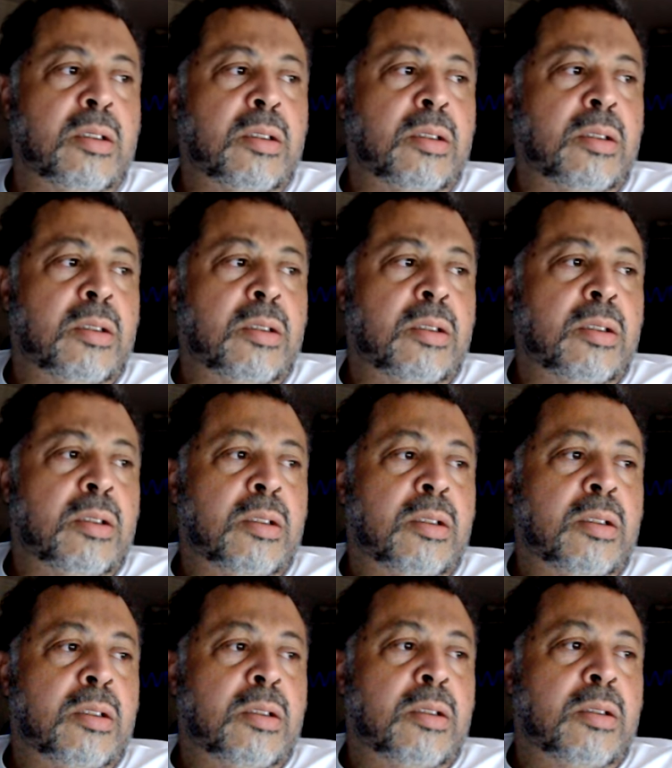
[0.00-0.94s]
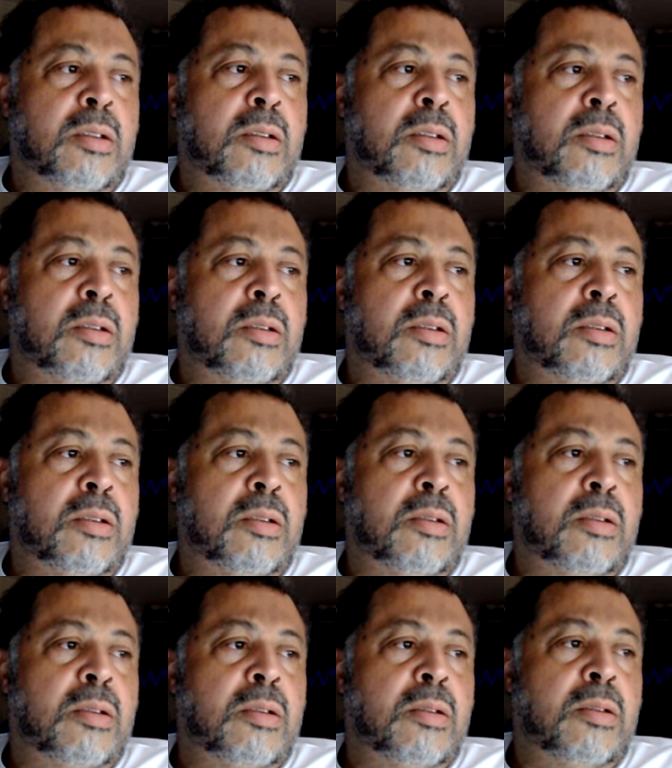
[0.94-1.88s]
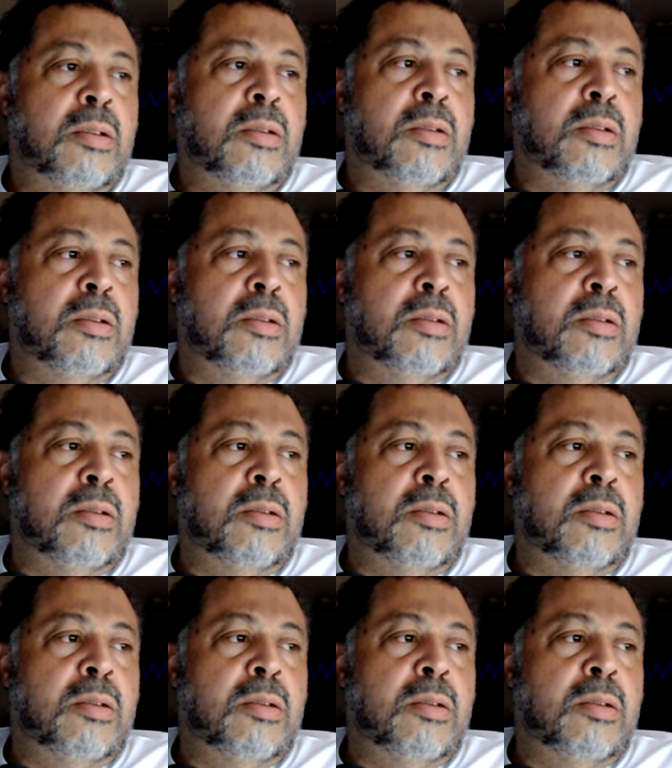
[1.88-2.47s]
(silence)